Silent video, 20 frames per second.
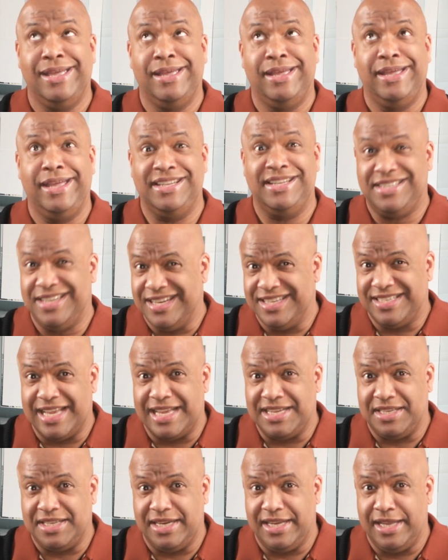it's a
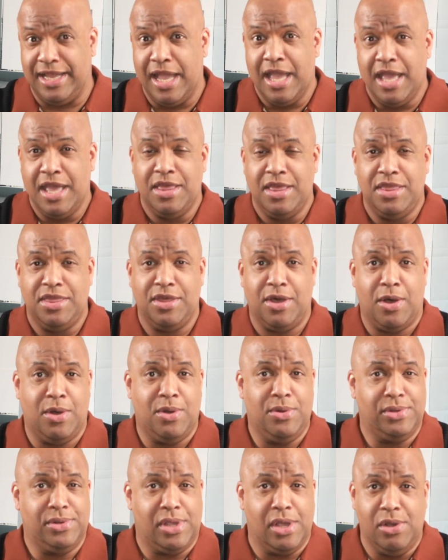necessity. The
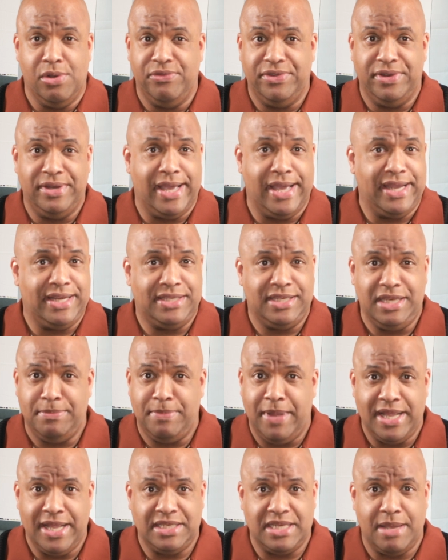whole COVID 19
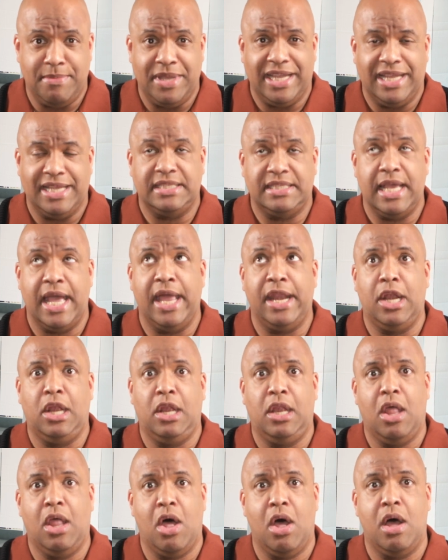pandemic has had
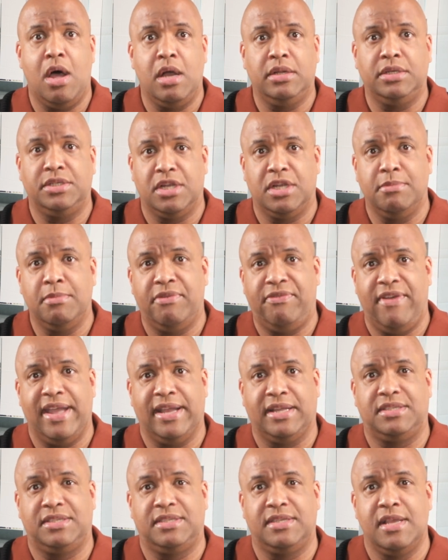long term
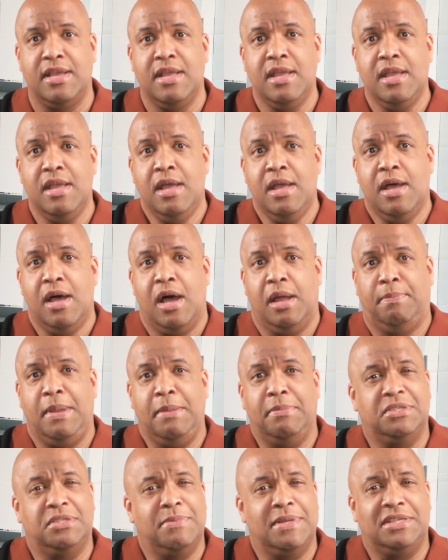effects on
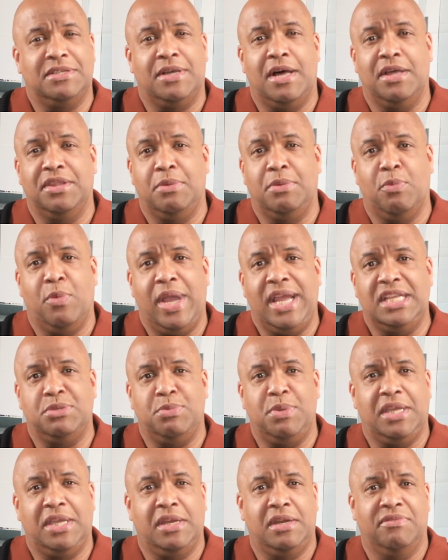people's mental health in ways we
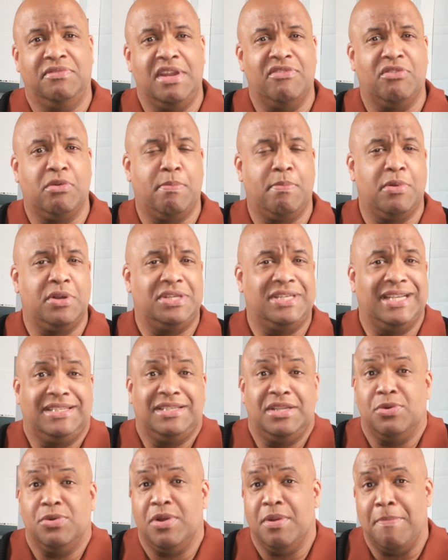could have never predicted
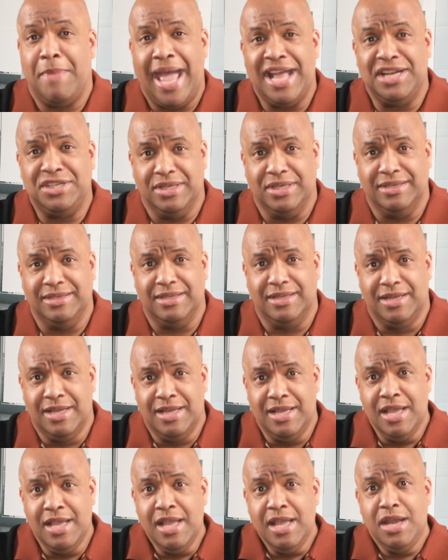or imagined.
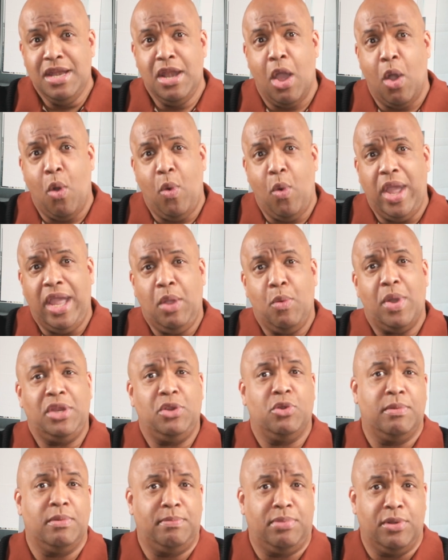Knowing when your
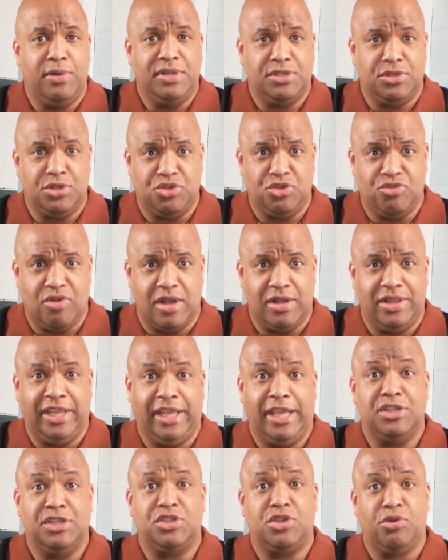employees are struggling
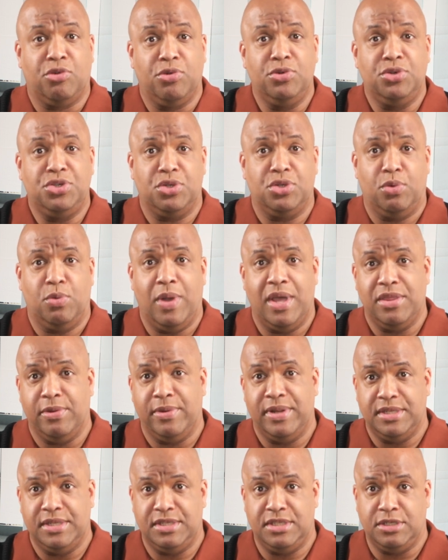is crucial, whether
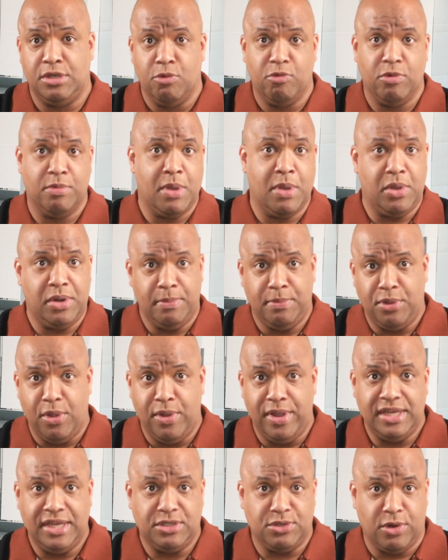it's remote
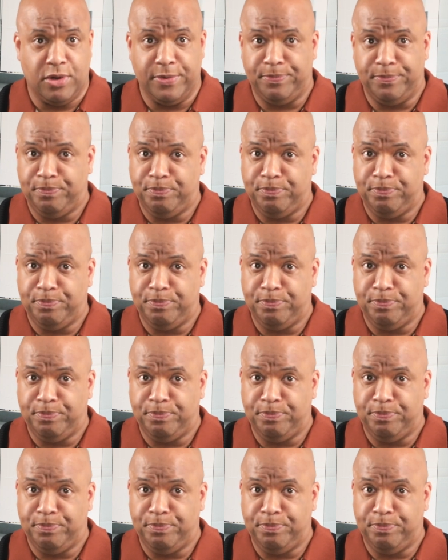employees or